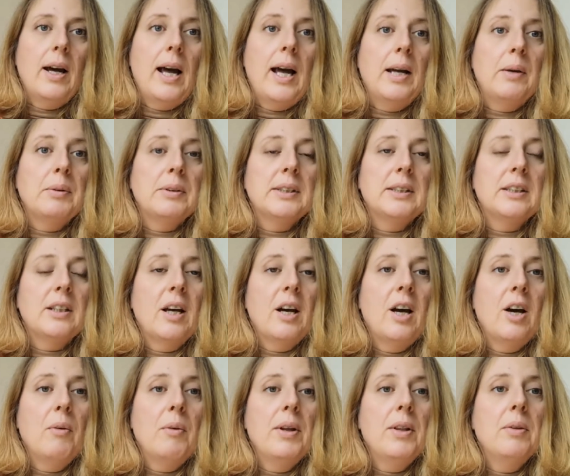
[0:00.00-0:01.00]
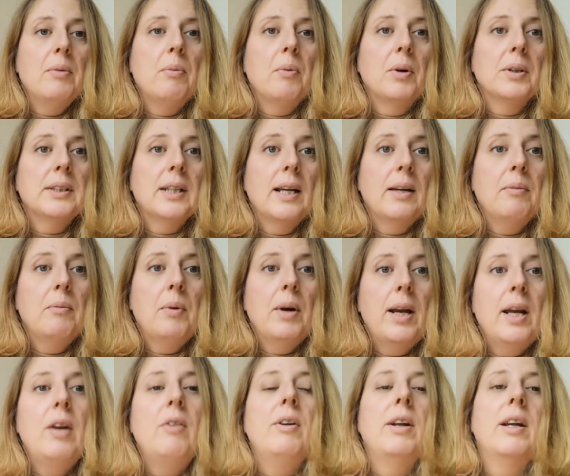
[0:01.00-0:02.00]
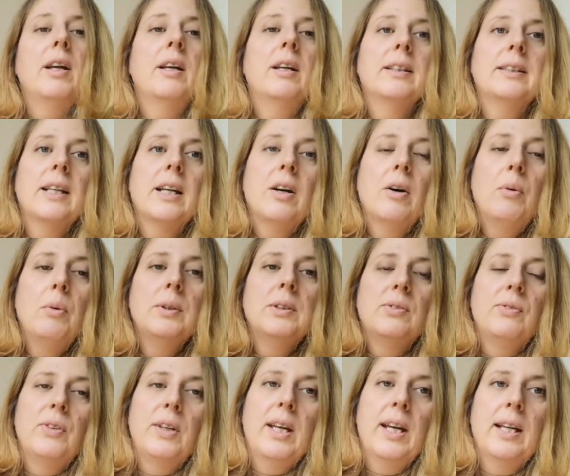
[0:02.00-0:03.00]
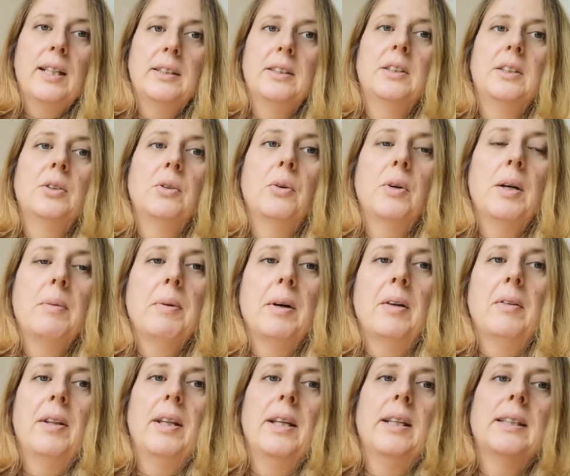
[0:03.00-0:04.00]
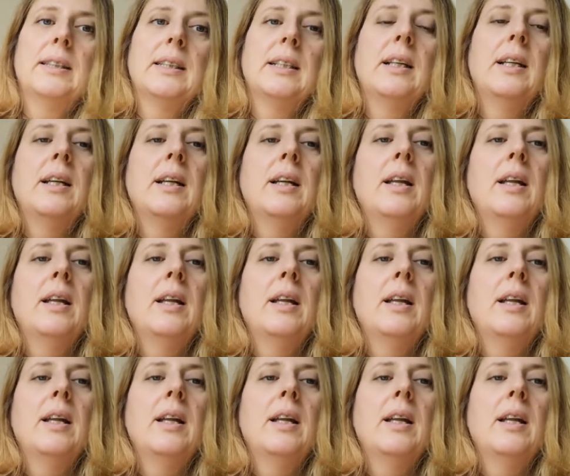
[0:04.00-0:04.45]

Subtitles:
I will start with what I'm wearing because I always forget to talk about this.